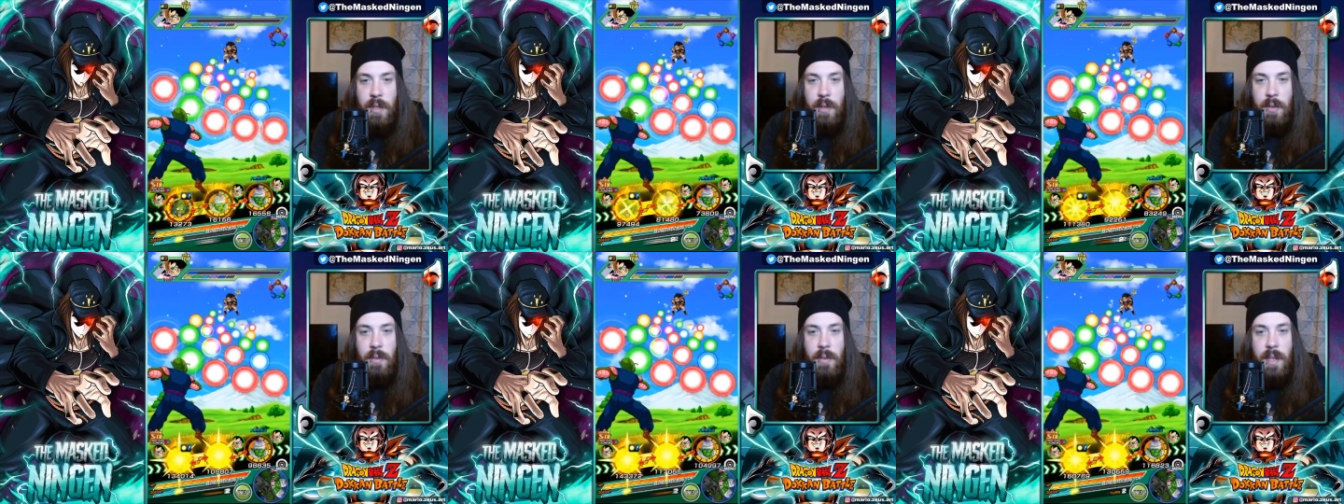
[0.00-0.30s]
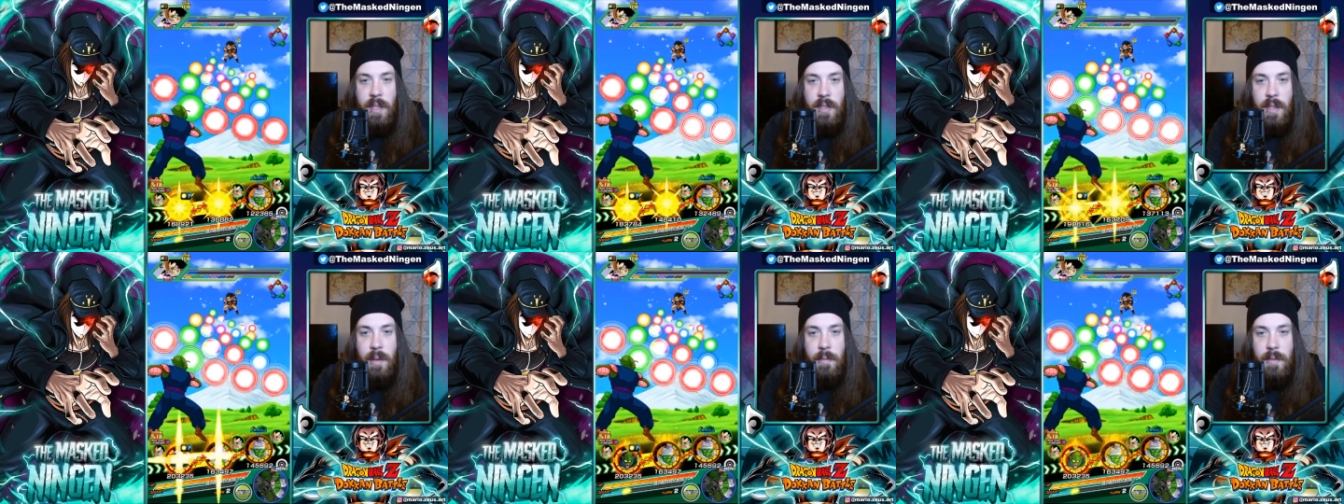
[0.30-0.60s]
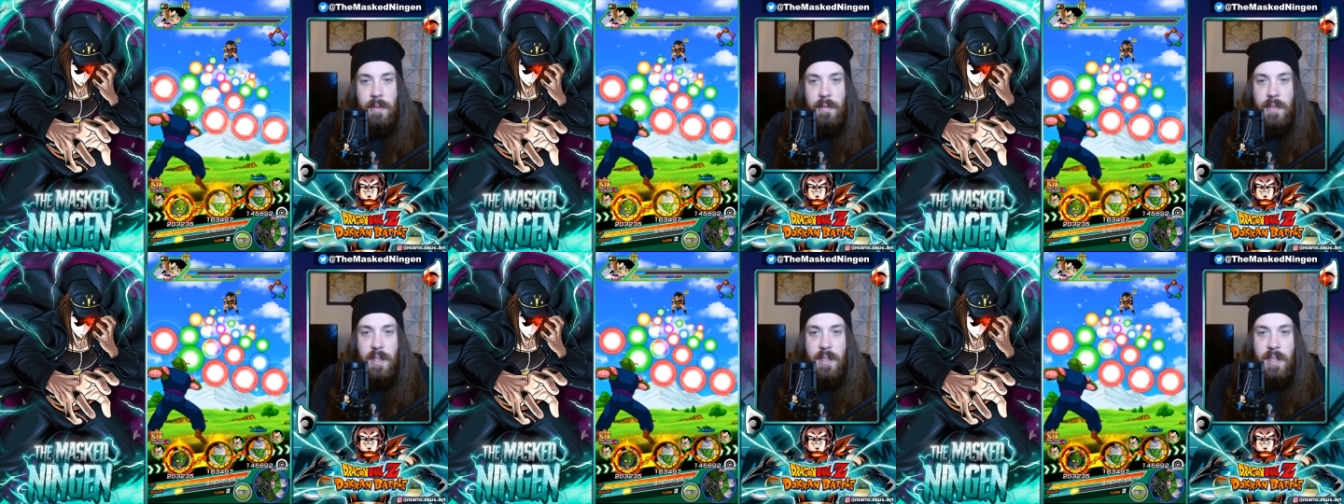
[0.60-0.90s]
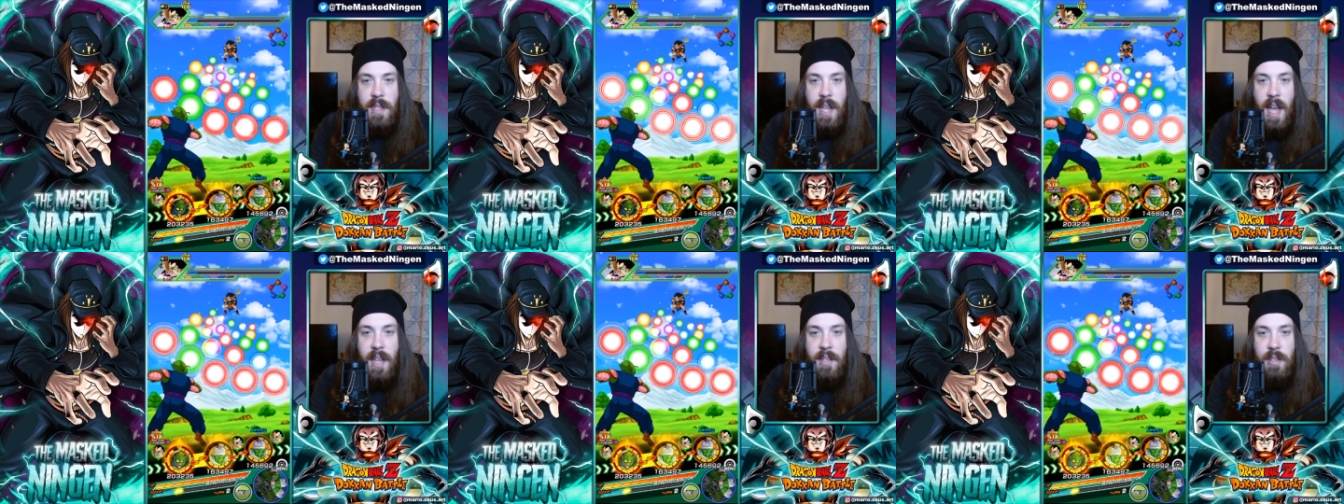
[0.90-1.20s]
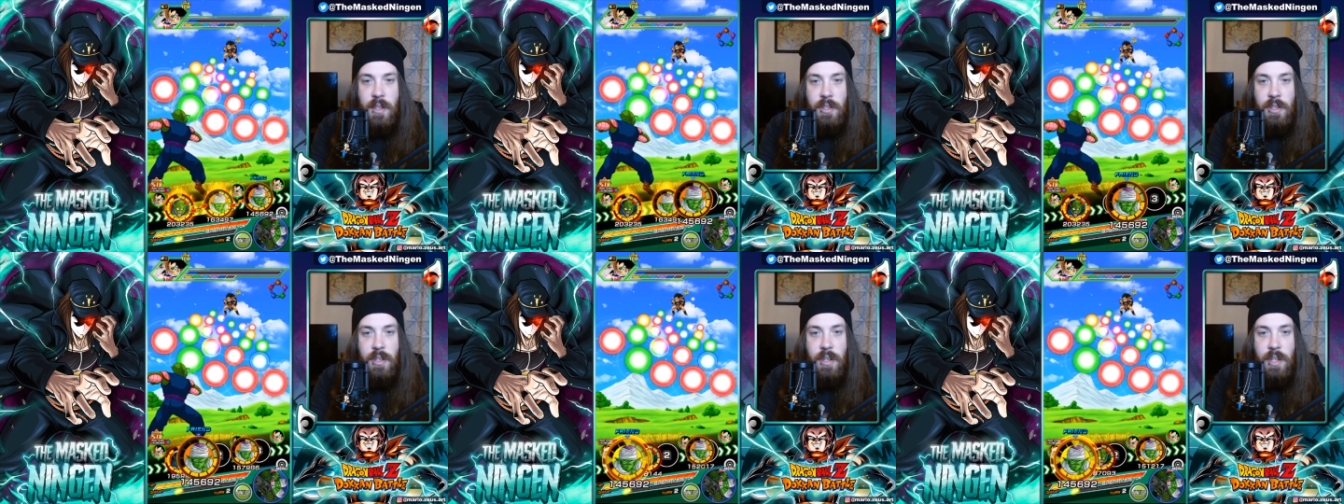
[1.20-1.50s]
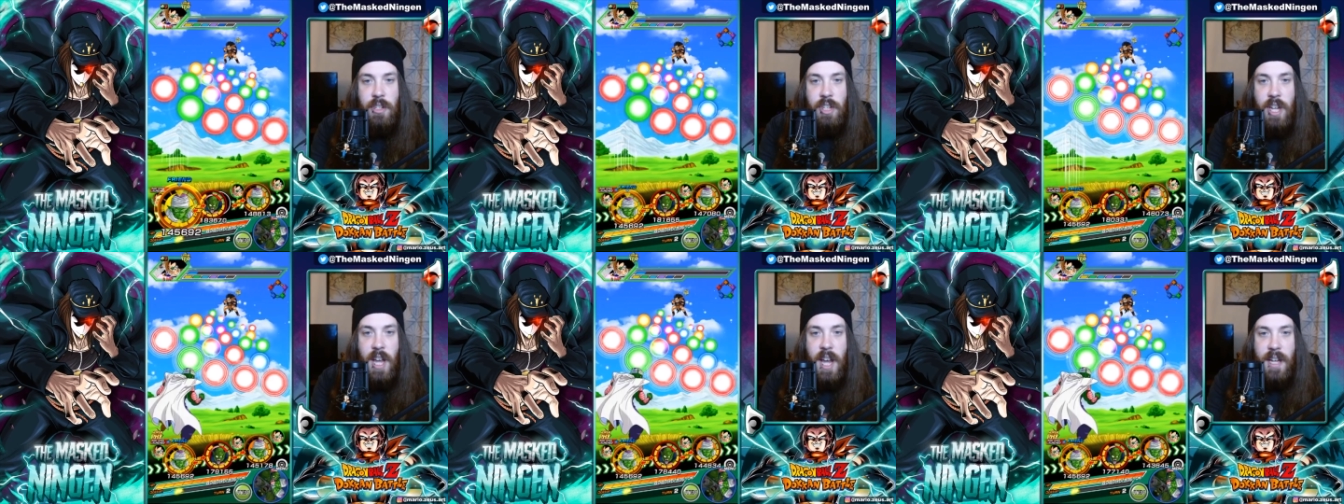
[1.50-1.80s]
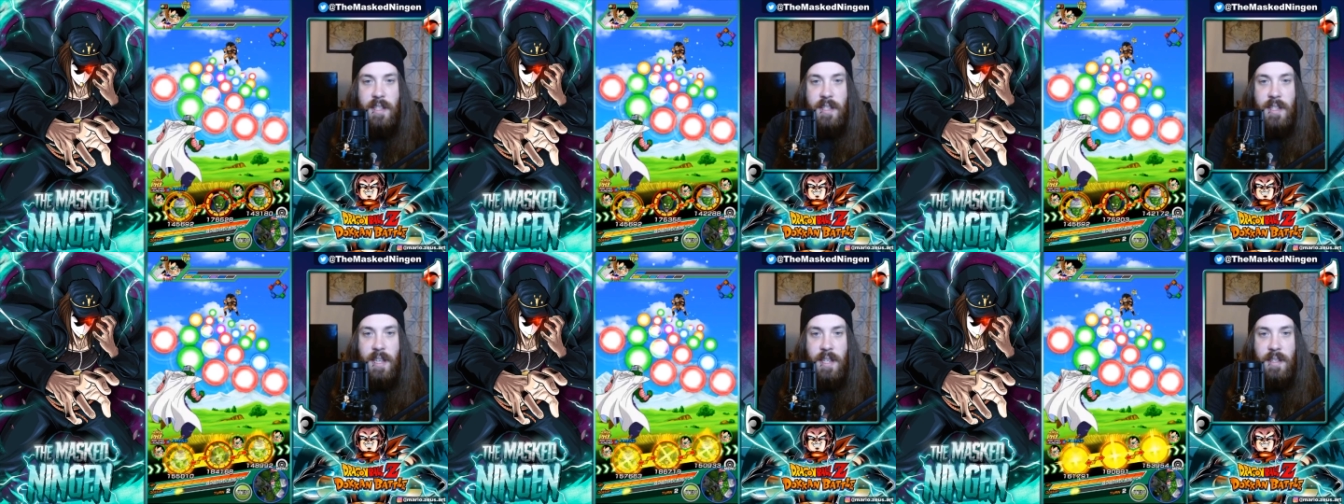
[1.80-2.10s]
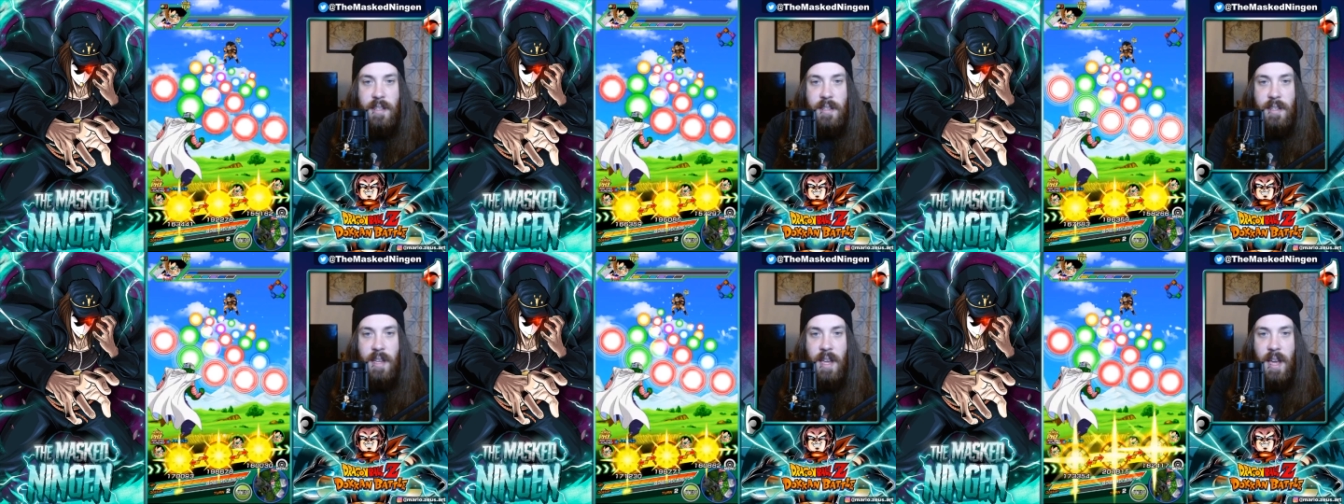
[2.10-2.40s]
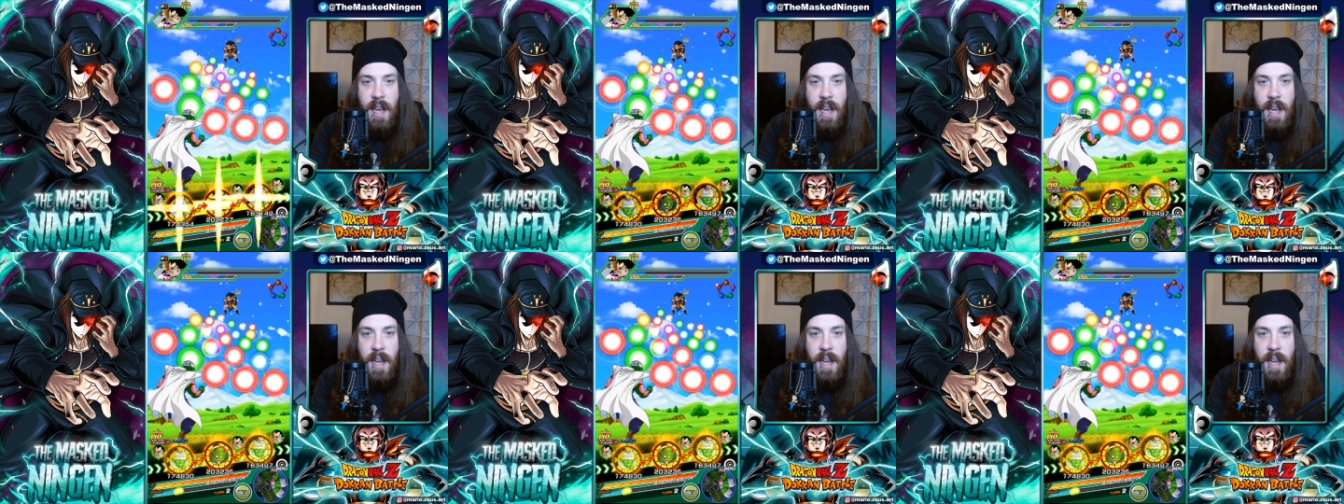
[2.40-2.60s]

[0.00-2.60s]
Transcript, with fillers: in terms of the stats. I should have checked his uh,